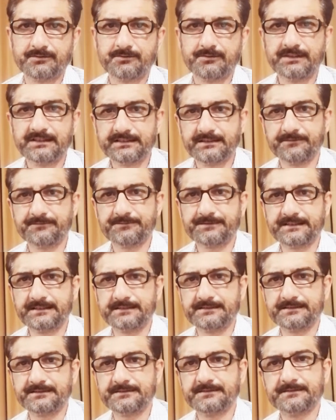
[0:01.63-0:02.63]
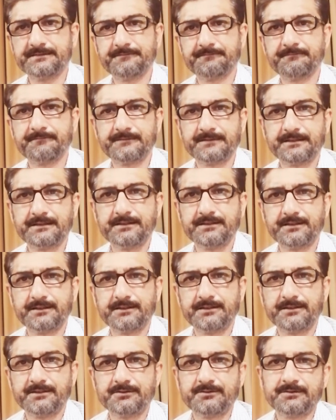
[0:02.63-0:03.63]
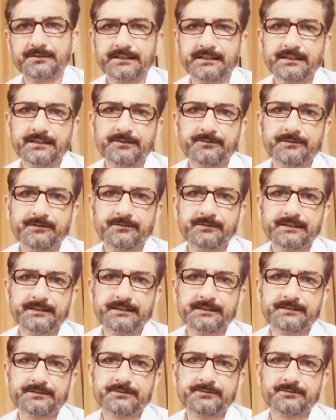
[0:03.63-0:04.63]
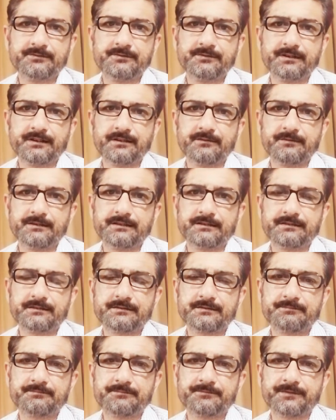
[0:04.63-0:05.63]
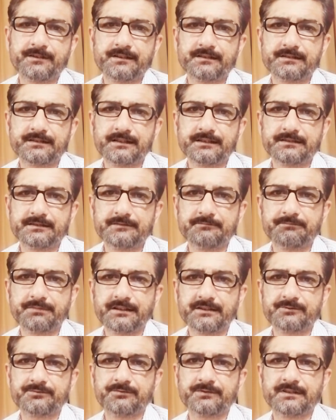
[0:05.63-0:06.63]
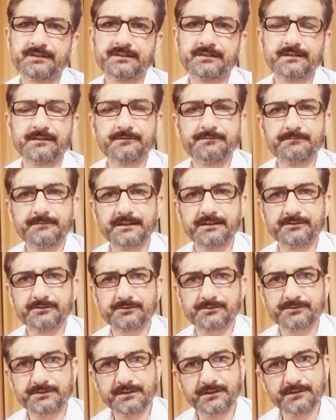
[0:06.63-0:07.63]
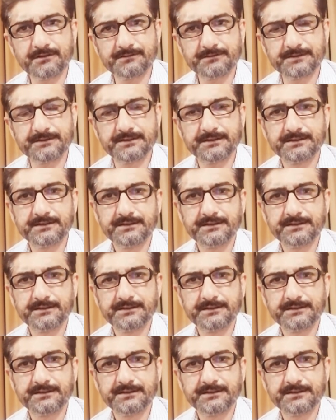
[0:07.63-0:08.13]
Welcome friends. Today we will get know our forgotten password of Microsoft.